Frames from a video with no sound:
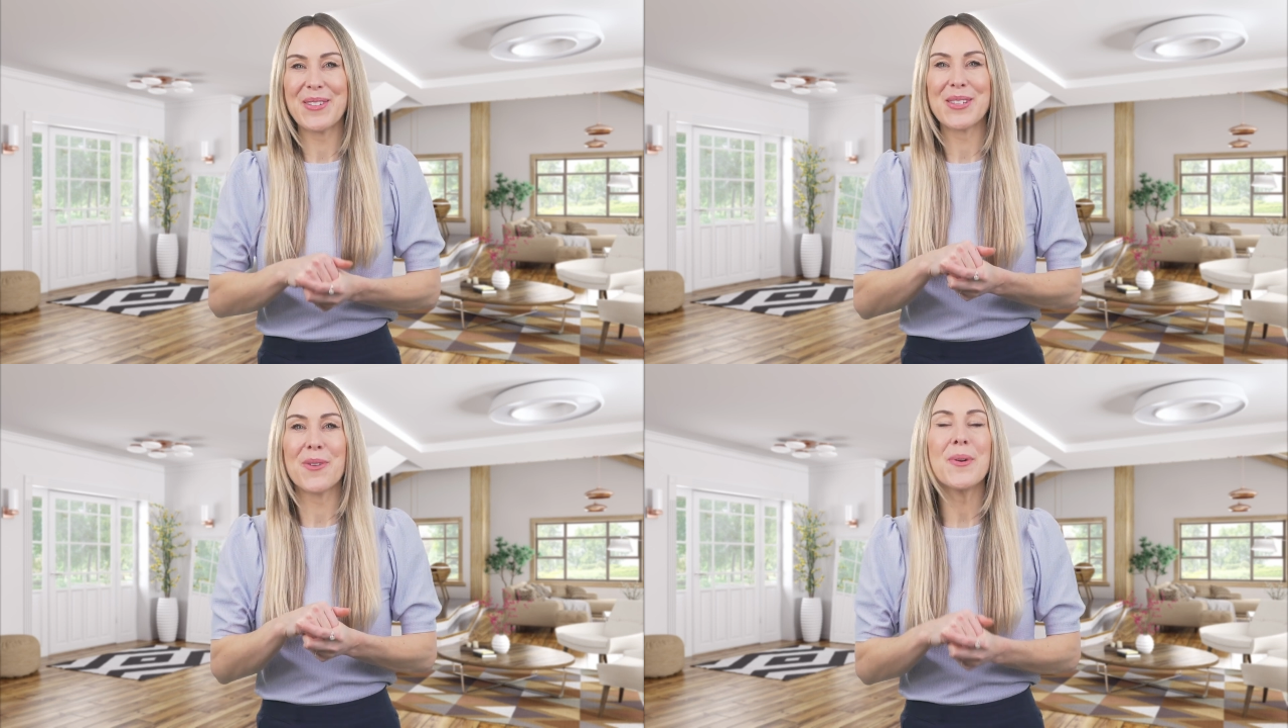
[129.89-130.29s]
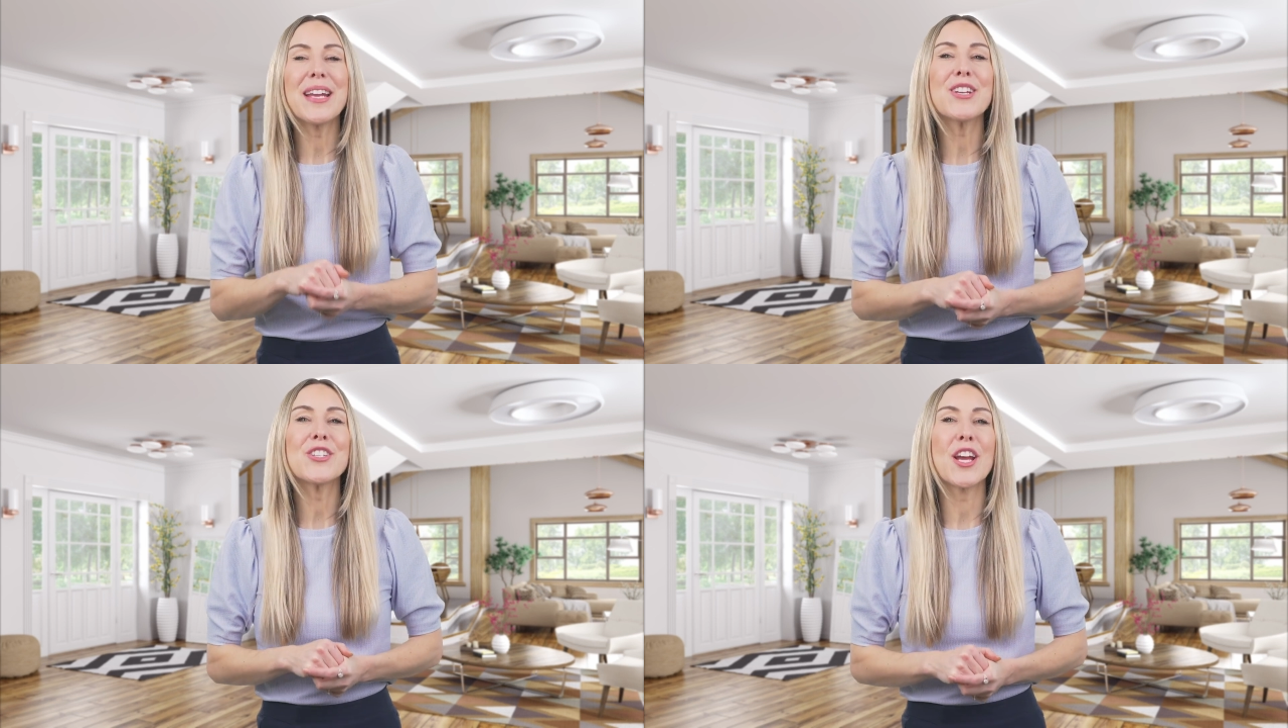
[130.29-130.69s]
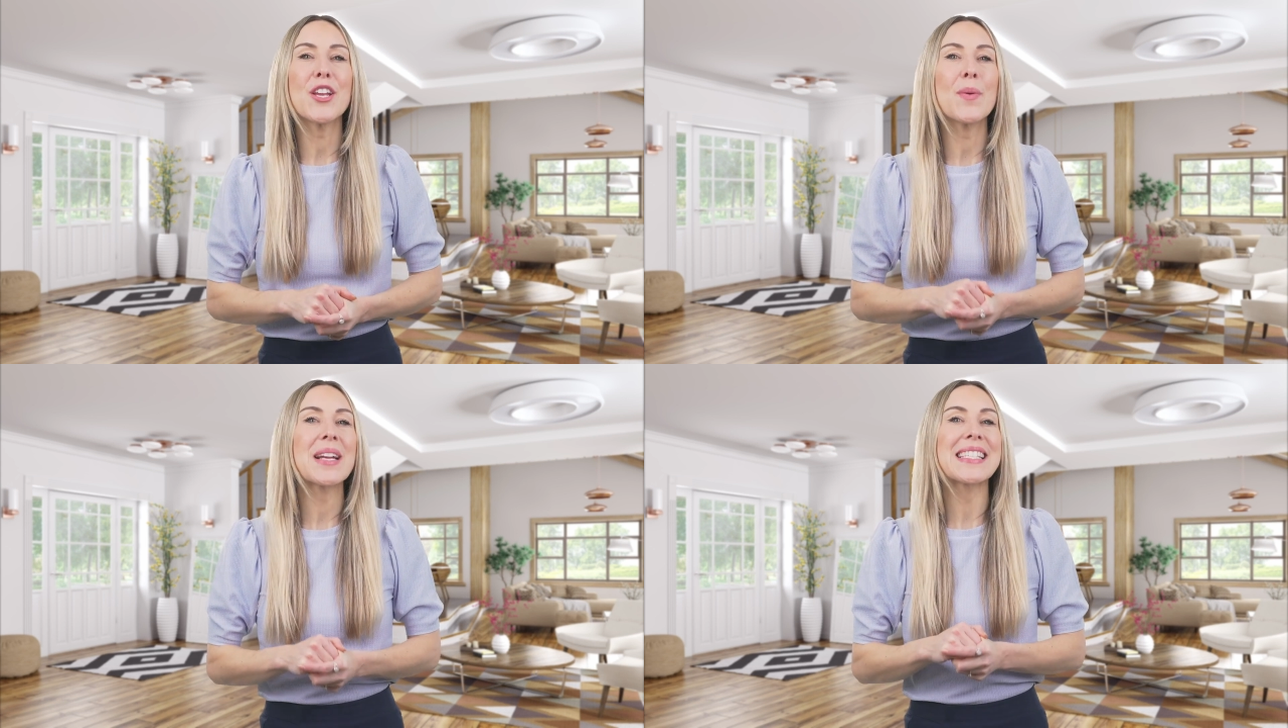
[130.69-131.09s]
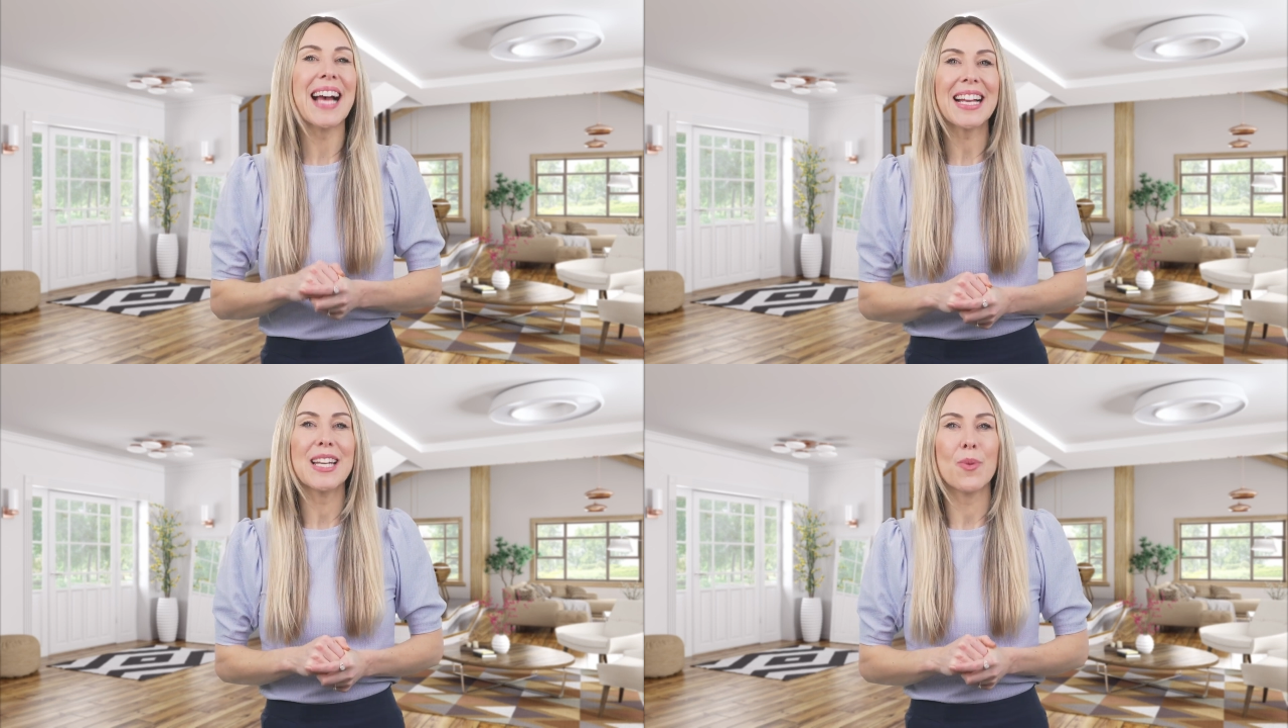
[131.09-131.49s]
so we can show you
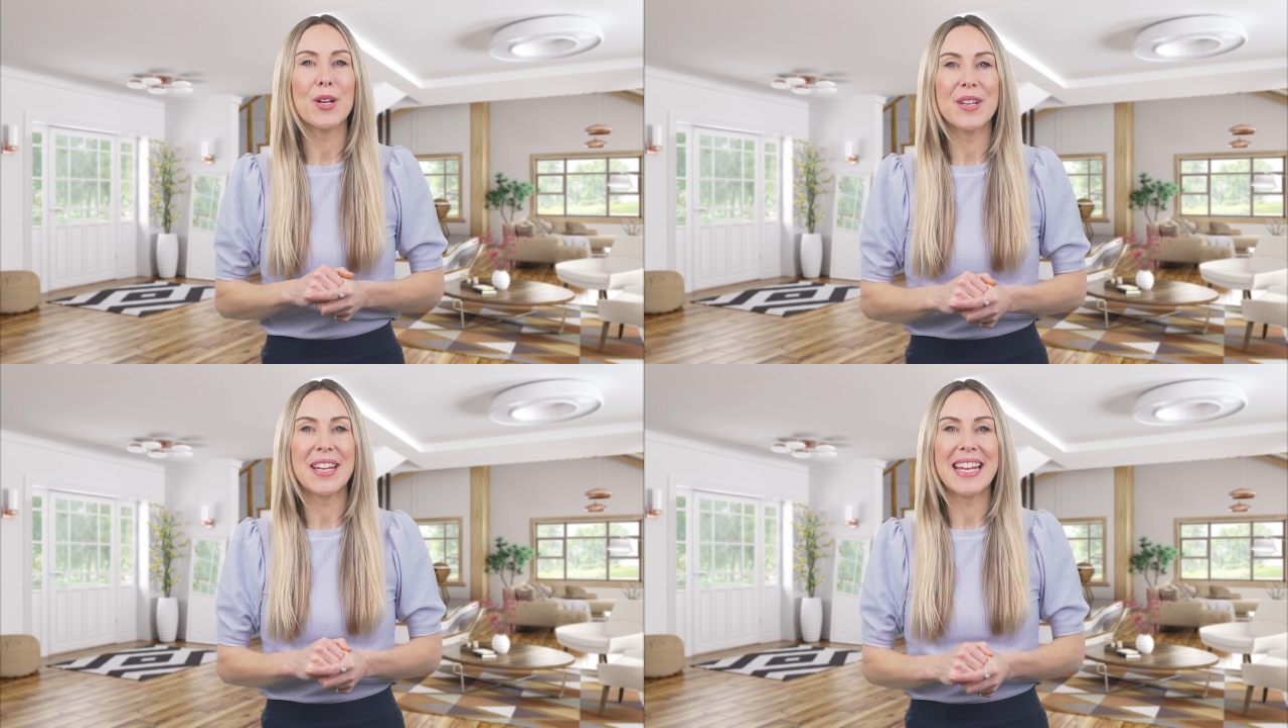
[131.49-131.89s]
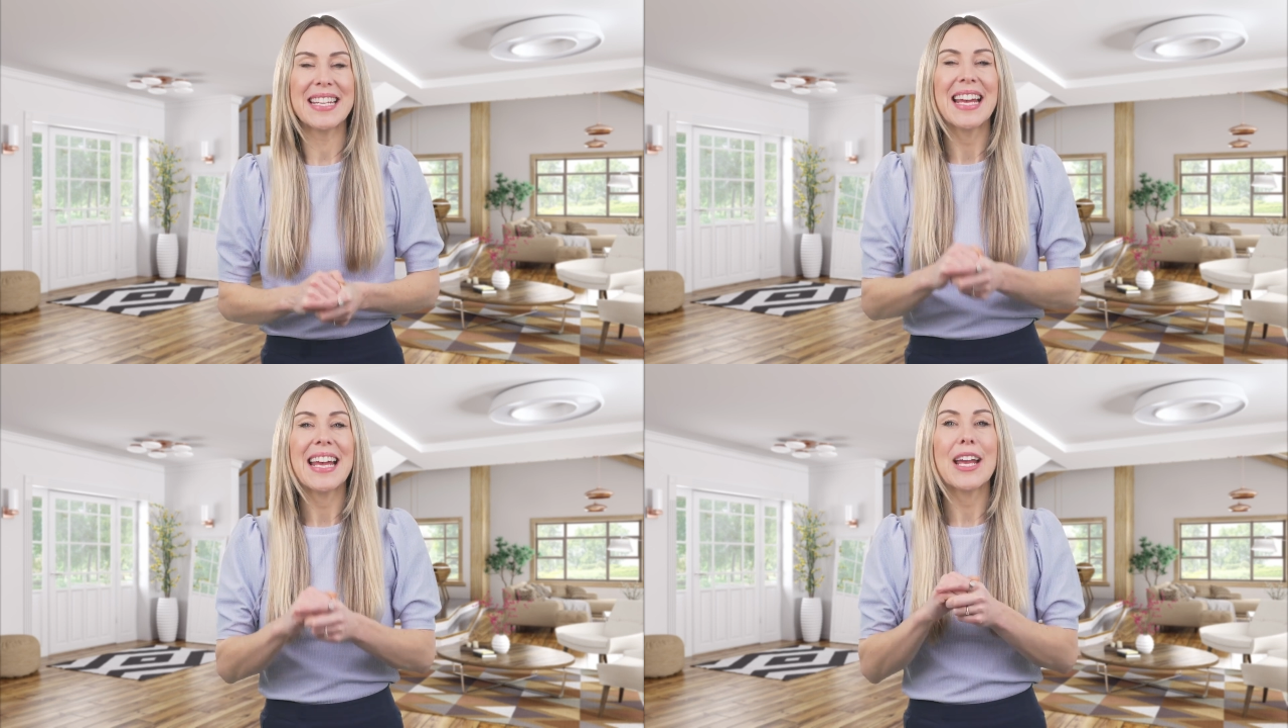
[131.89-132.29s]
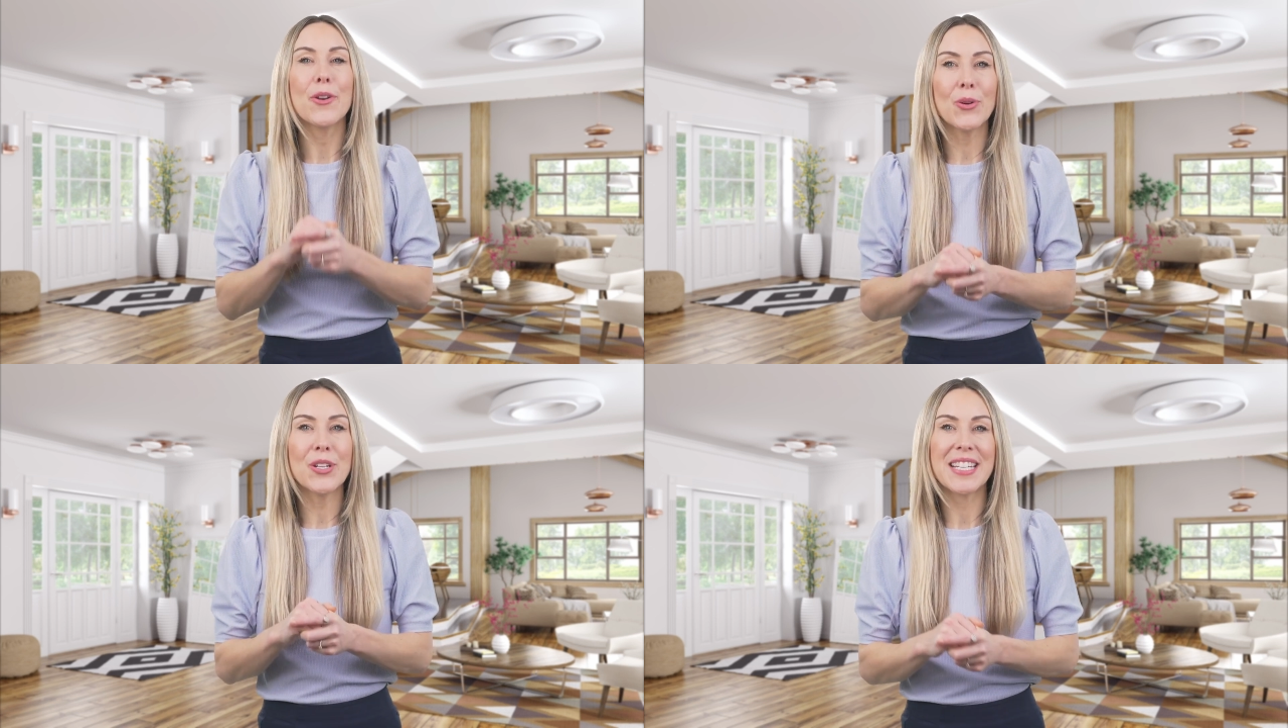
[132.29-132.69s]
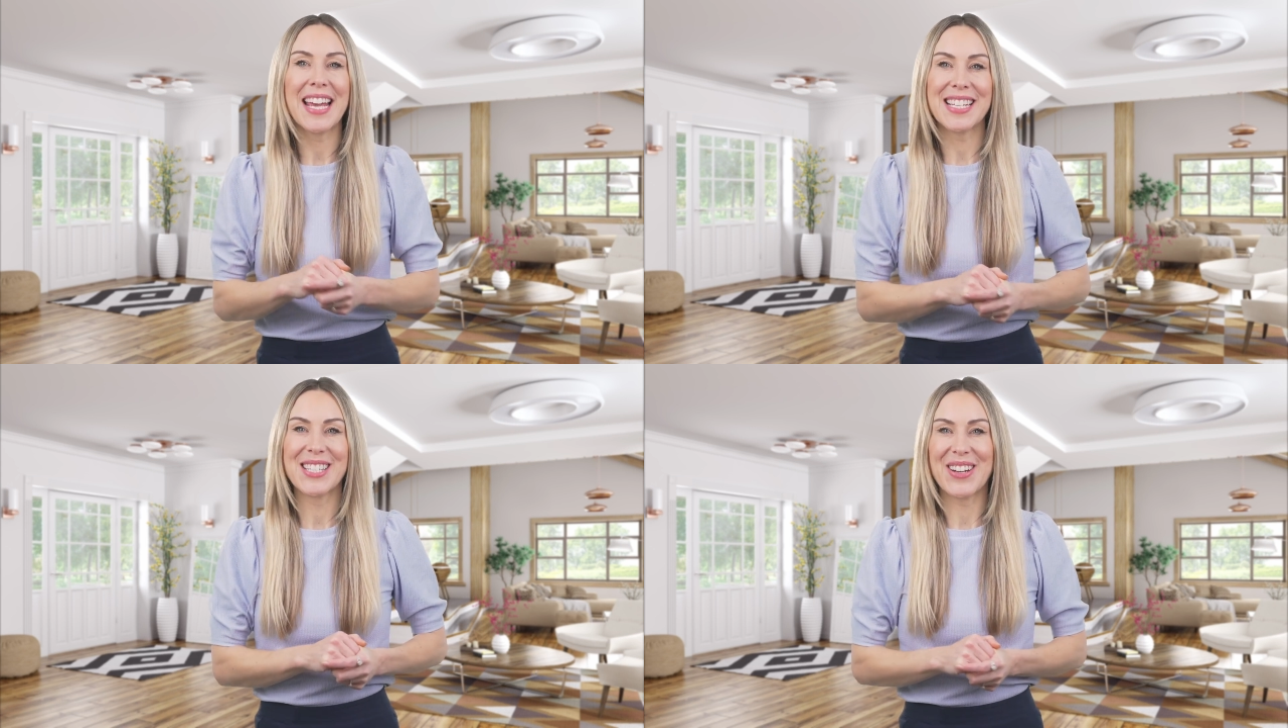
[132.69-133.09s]
exactly what you need in order to
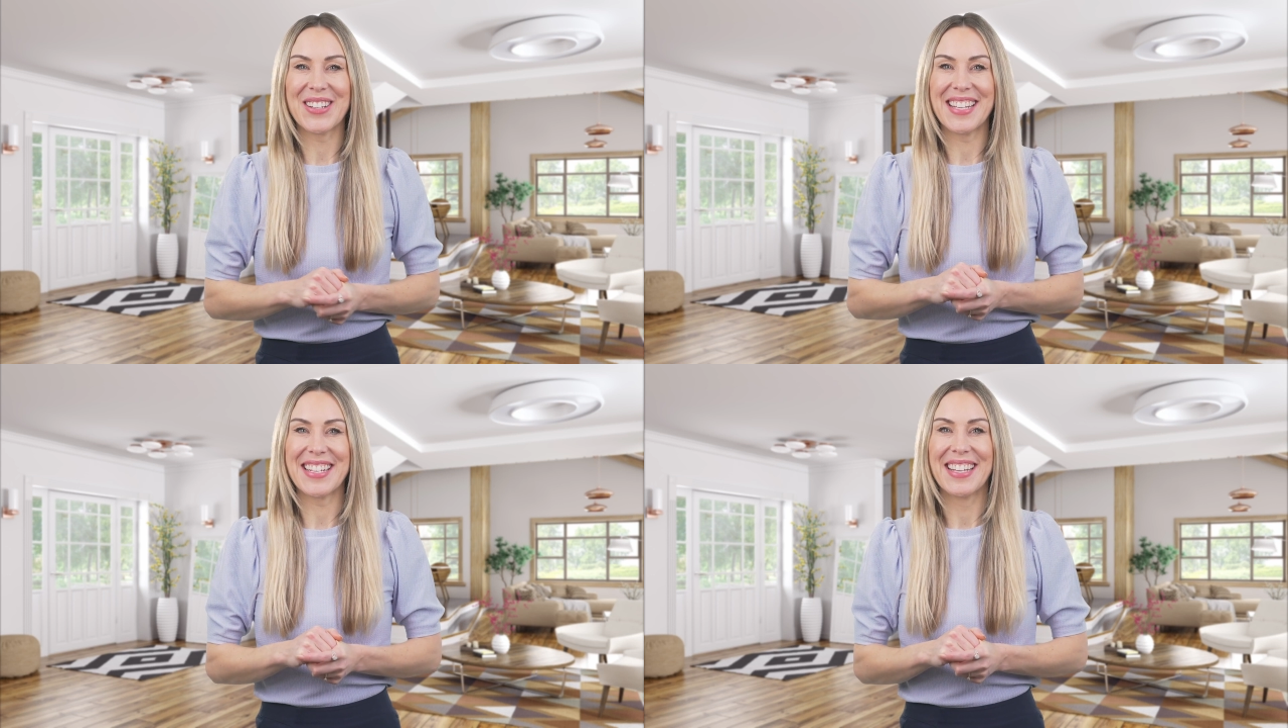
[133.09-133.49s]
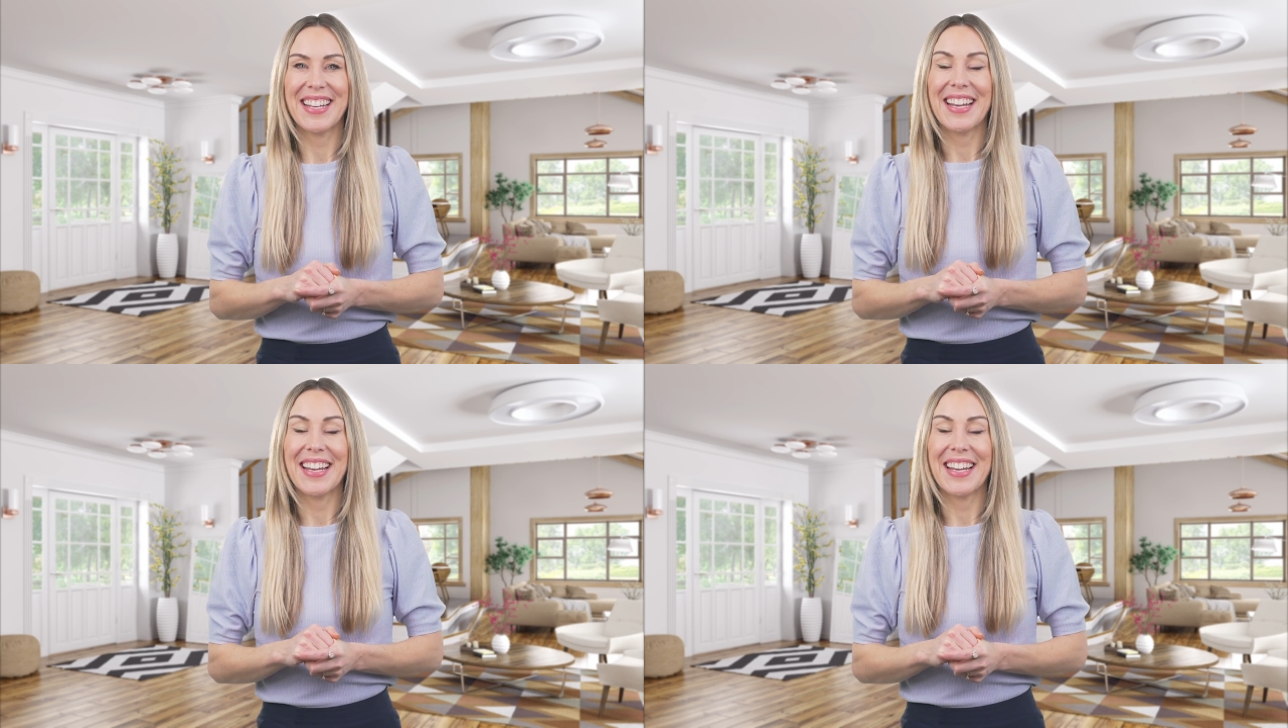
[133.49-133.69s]
get started.